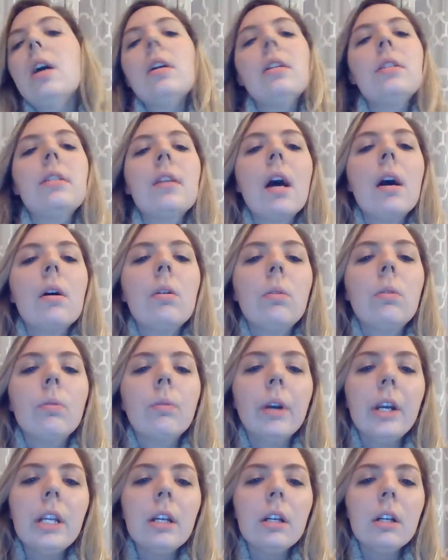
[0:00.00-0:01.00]
So
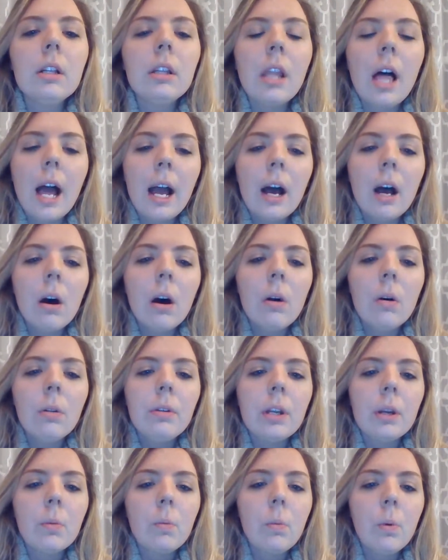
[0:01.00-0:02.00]
reading
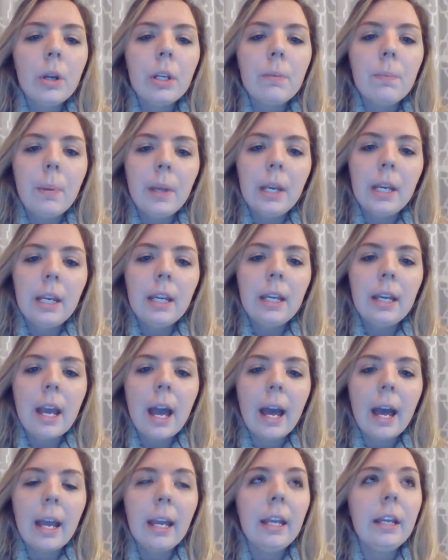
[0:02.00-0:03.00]
aloud would be
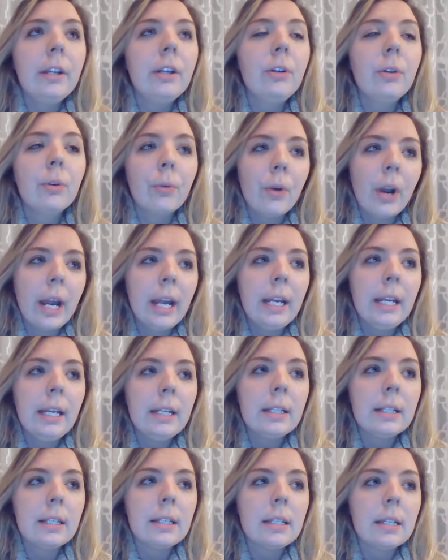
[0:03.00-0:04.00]
a
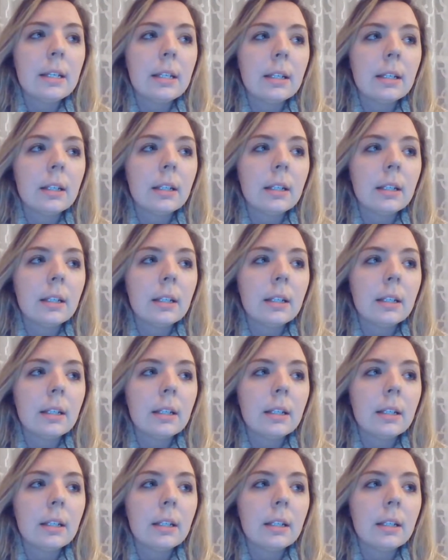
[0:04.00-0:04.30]
great